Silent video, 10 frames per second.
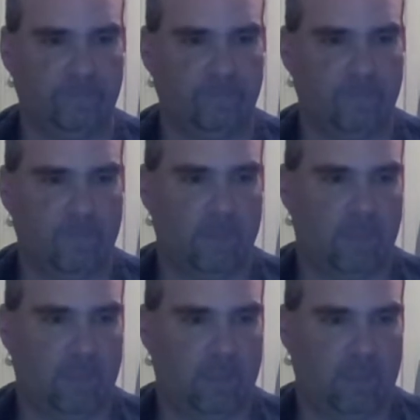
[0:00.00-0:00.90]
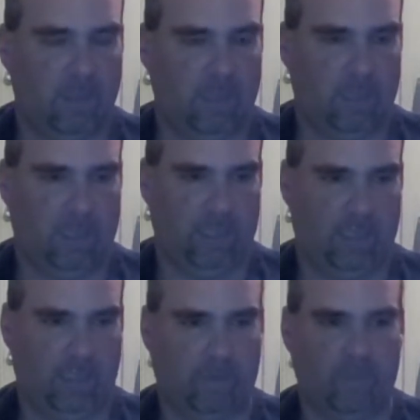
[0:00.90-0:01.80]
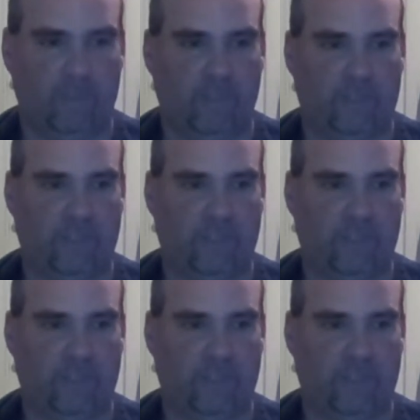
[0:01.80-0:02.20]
[no speech]